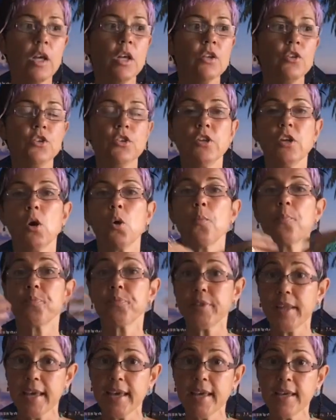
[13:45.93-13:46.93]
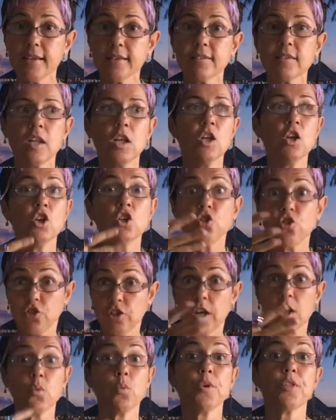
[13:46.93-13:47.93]
your own test,
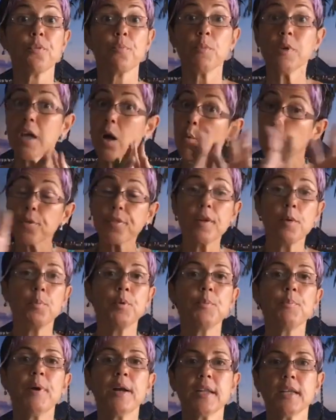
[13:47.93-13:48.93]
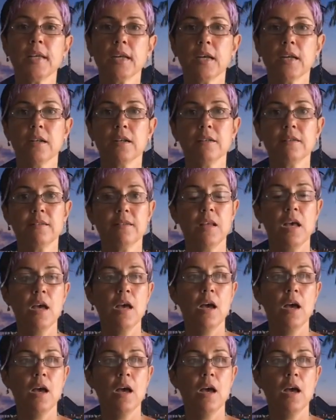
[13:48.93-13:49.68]
share with me and with everybody else